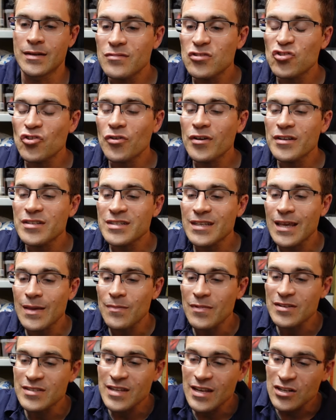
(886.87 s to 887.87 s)
Try to
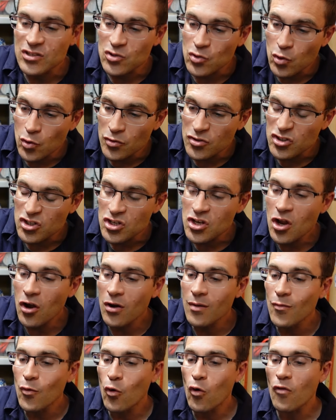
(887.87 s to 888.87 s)
keep your TIG torch
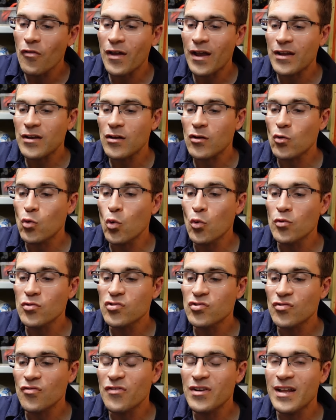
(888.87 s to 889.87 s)
no more than
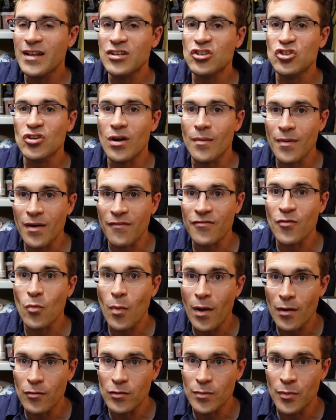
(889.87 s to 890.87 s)
1/4 of an inch above the
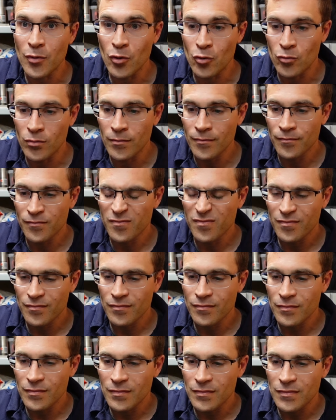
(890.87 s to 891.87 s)
weld pool.
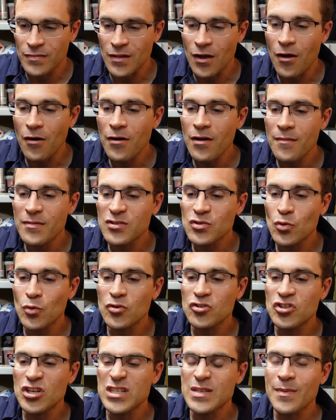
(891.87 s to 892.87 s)
The higher the
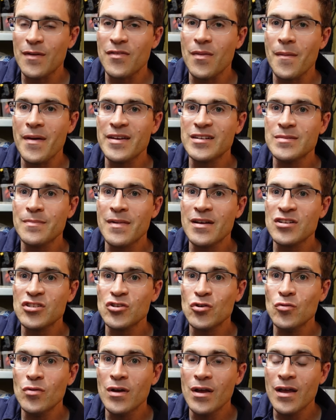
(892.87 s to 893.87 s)
torch is above the base
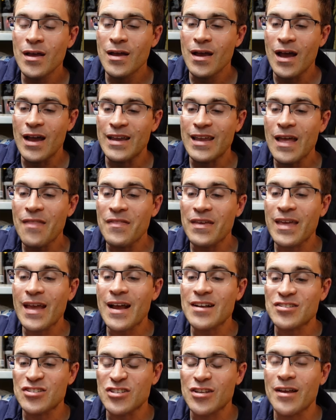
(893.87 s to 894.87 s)
metal, again the
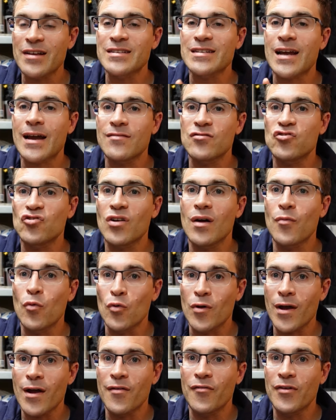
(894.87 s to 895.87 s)
gas is going to have trouble
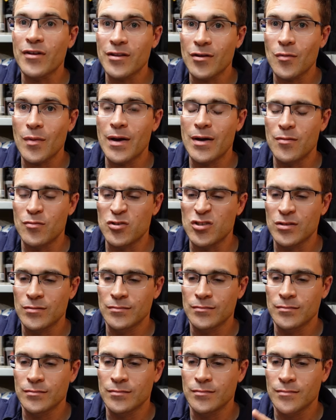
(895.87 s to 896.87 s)
covering the weld.
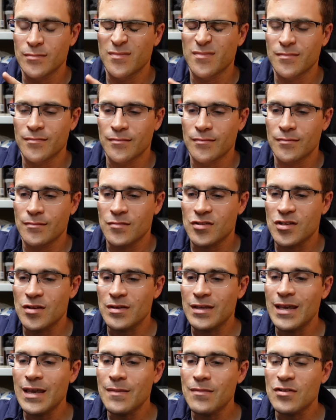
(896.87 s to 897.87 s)
So
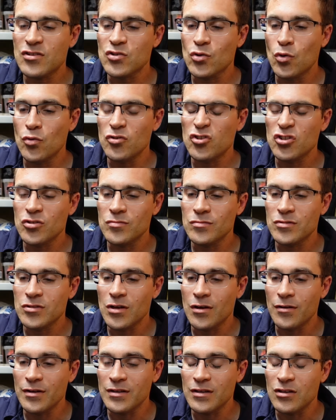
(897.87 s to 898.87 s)
keep your torch
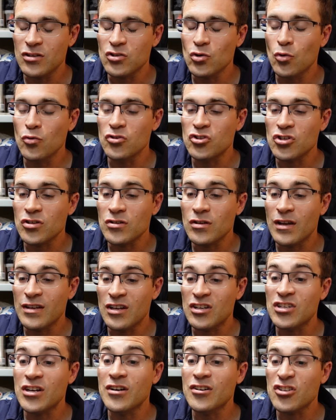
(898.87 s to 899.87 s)
tight, your torch and
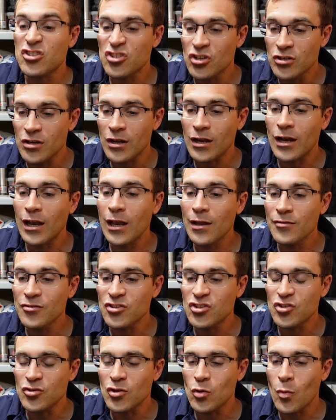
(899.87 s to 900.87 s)
your tungsten
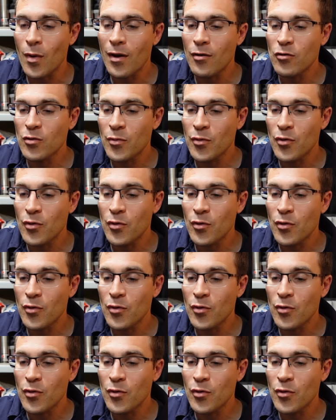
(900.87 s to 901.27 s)
close to the weld